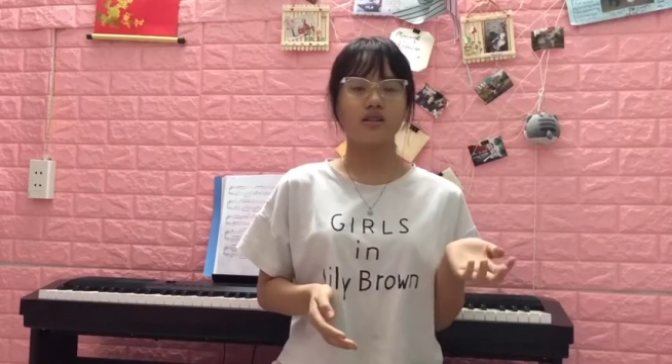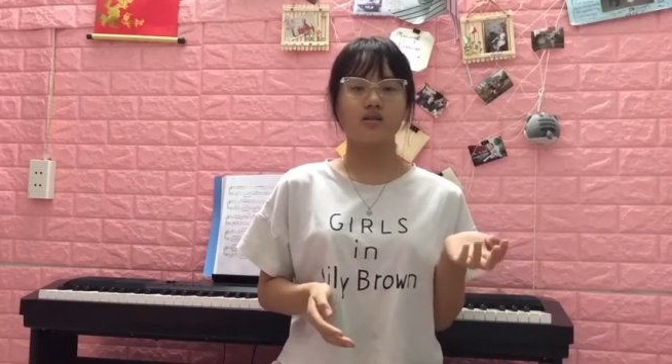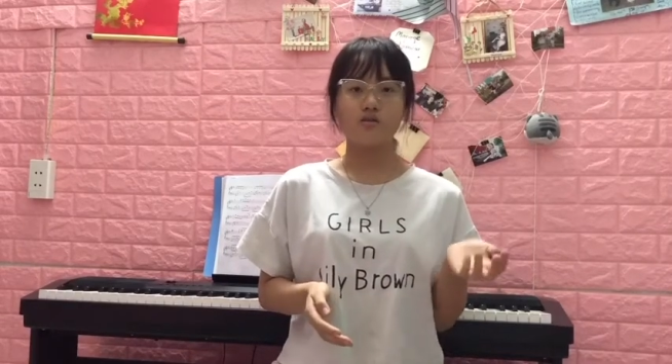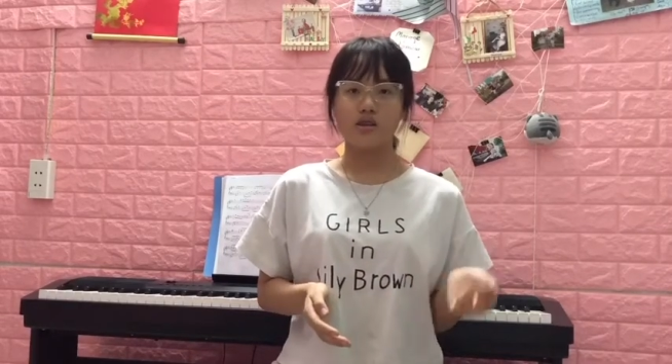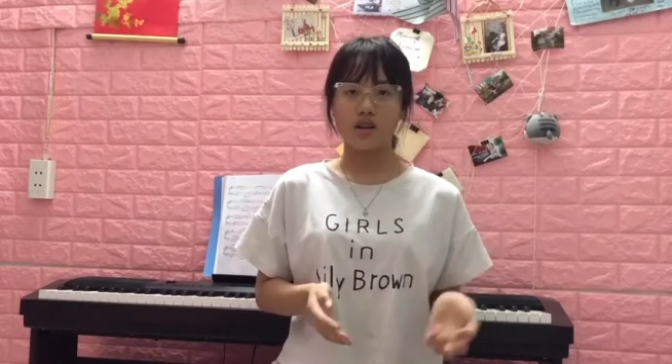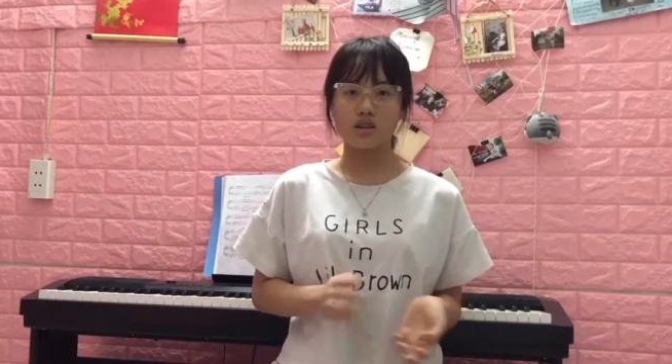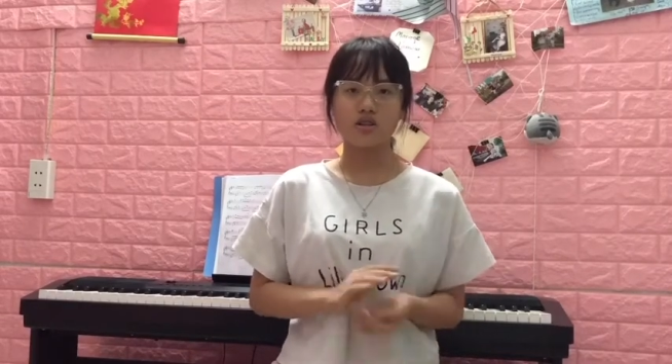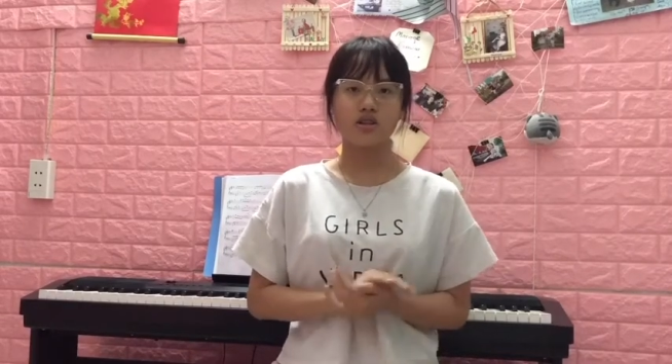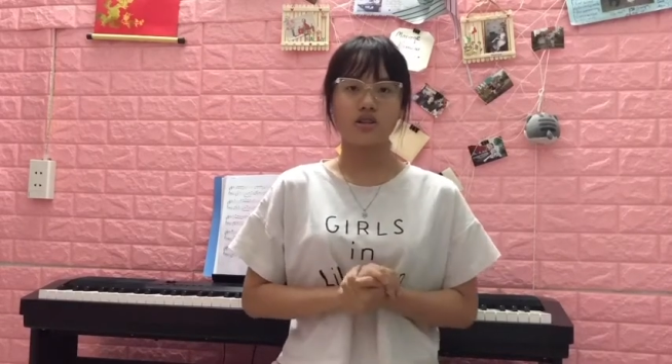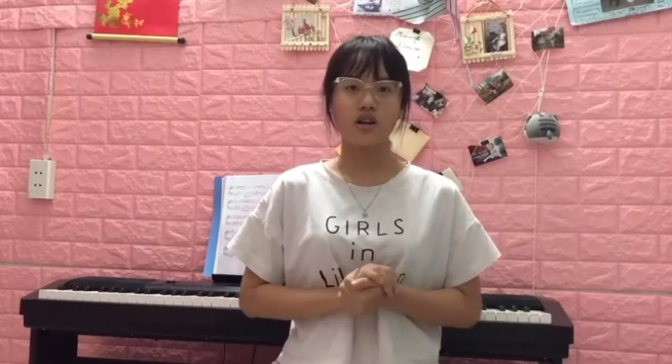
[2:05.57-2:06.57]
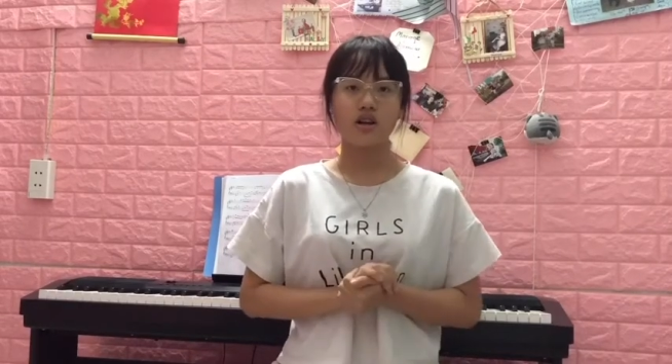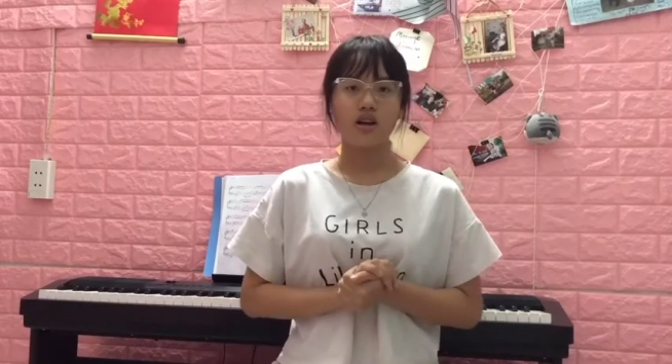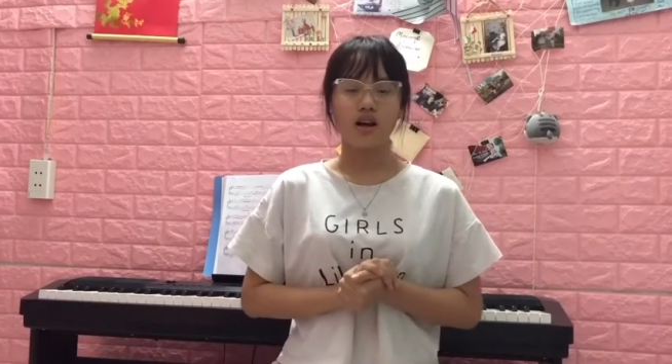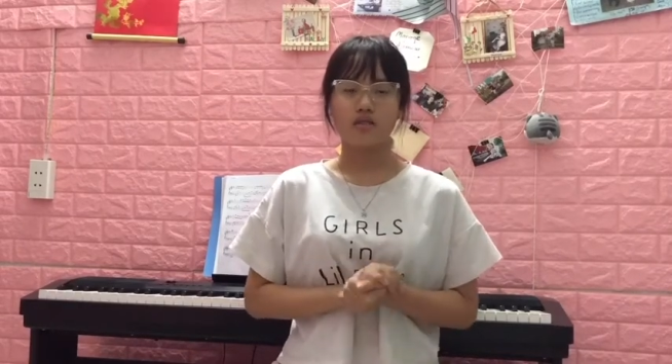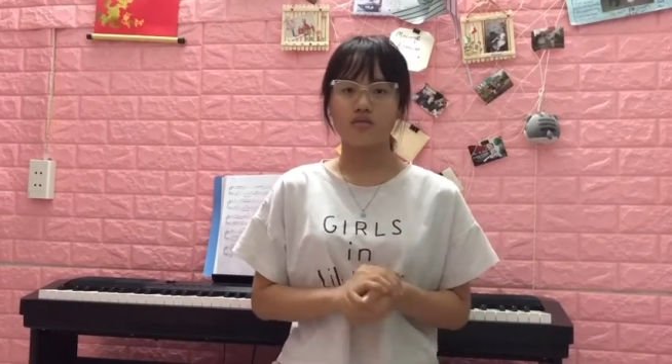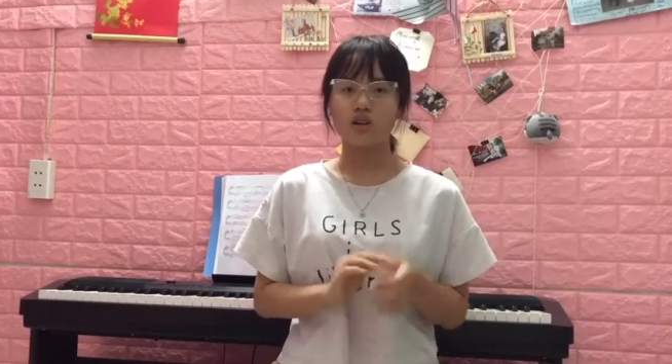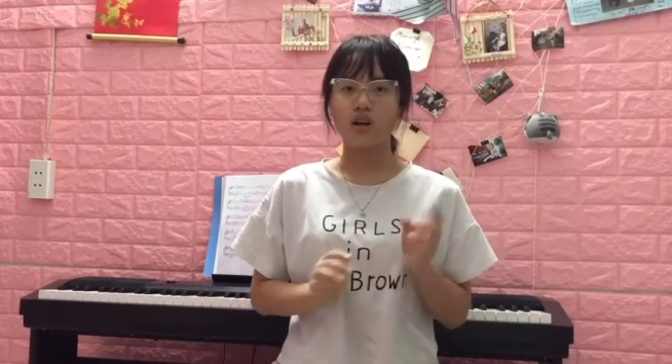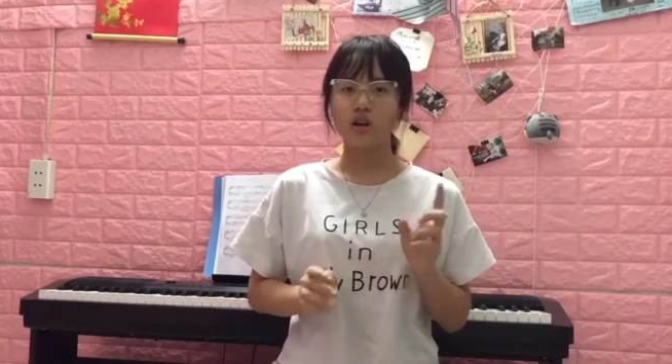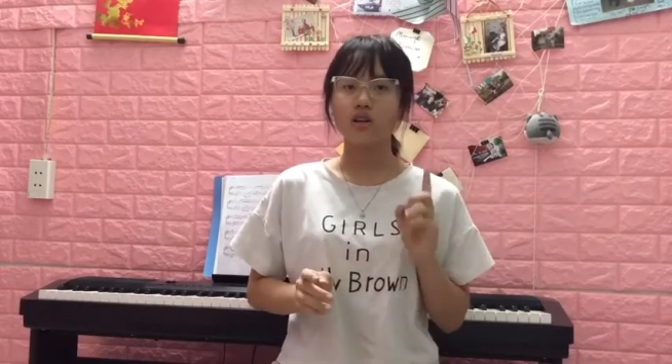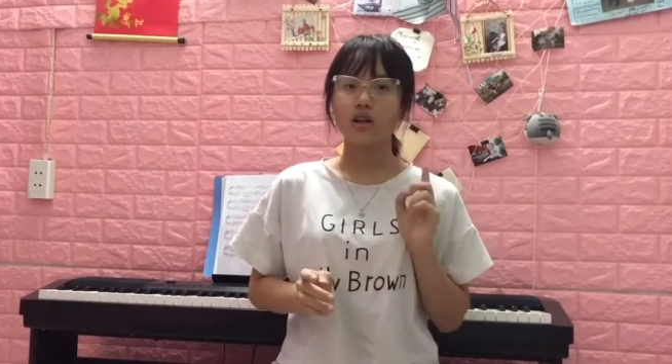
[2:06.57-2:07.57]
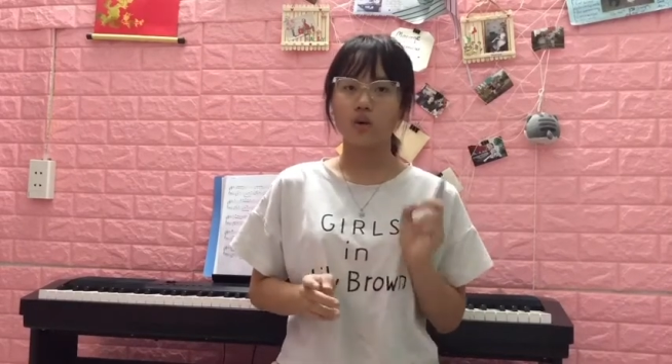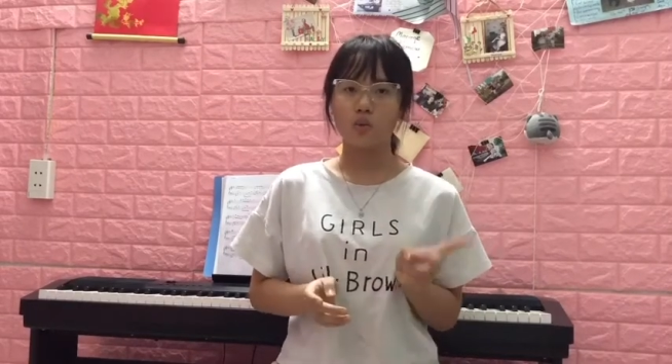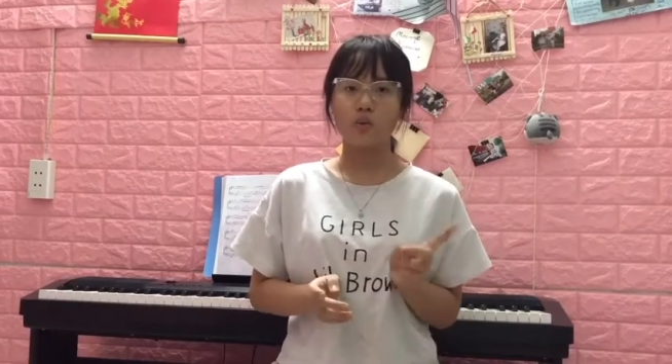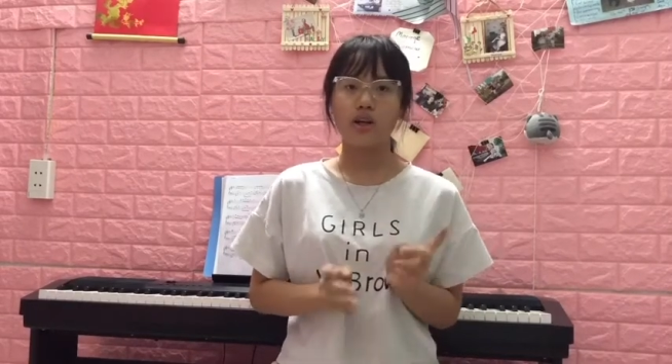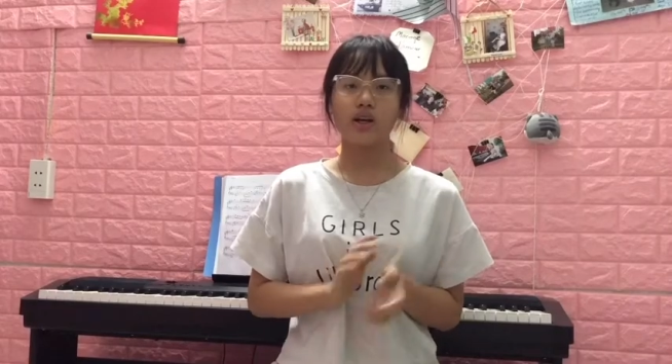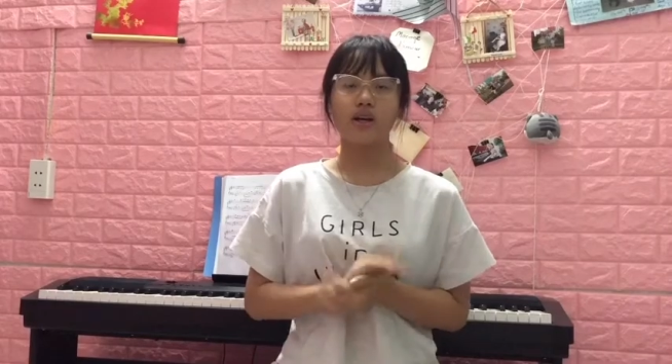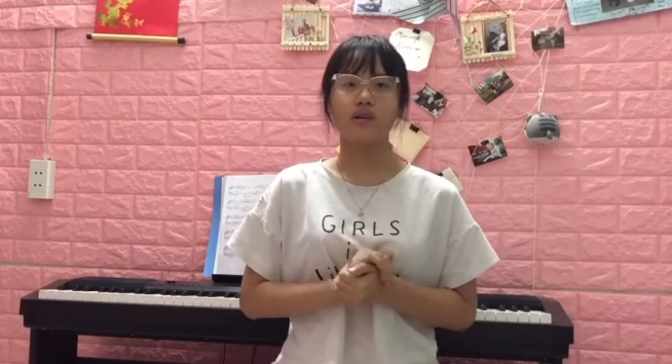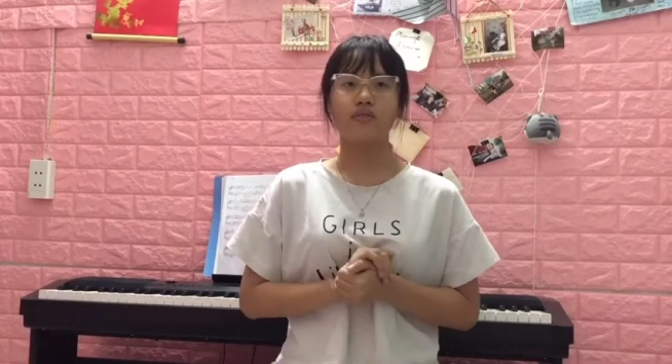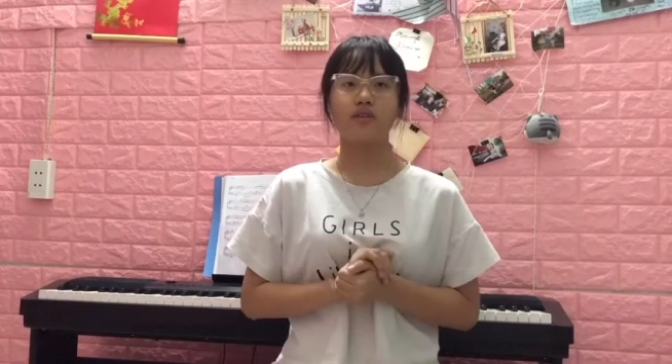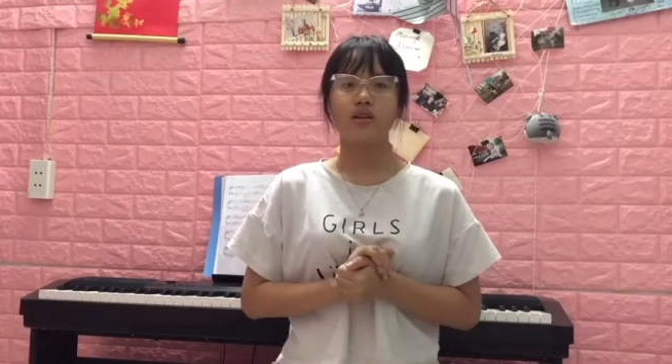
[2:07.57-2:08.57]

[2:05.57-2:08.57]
reduction after only a week of